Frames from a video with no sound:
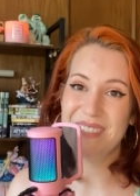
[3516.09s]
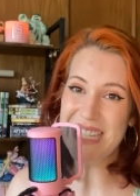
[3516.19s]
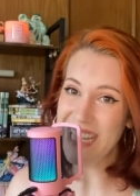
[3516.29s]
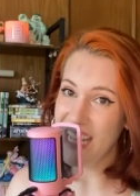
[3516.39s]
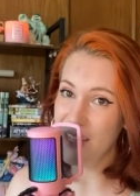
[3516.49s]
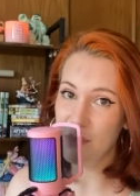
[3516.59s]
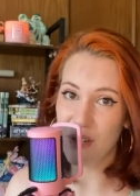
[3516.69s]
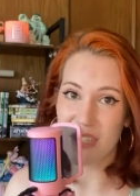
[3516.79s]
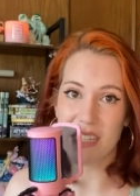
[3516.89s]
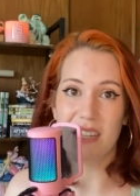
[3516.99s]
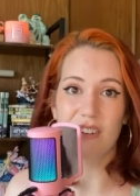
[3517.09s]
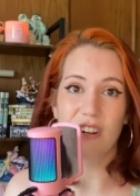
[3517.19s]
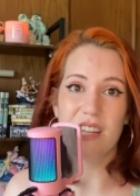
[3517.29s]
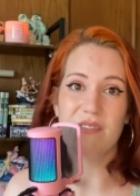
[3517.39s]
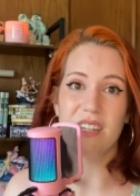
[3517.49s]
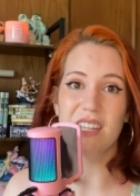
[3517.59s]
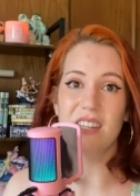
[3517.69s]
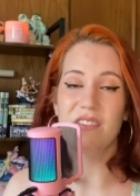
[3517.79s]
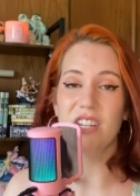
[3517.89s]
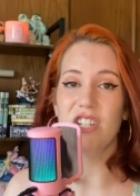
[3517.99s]
ten percent are even
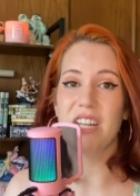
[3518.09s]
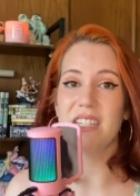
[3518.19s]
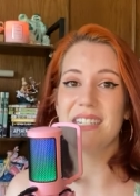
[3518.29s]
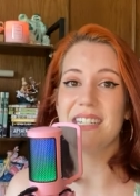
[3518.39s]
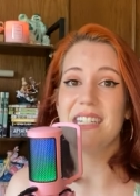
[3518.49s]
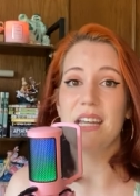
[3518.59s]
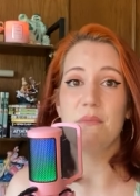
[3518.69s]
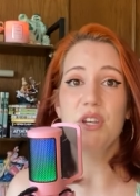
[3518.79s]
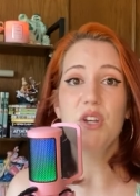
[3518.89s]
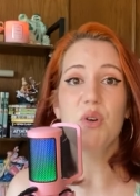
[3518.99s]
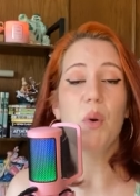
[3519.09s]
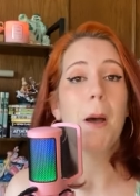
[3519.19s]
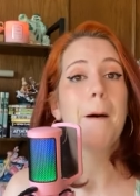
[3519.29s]
given a chance to debut,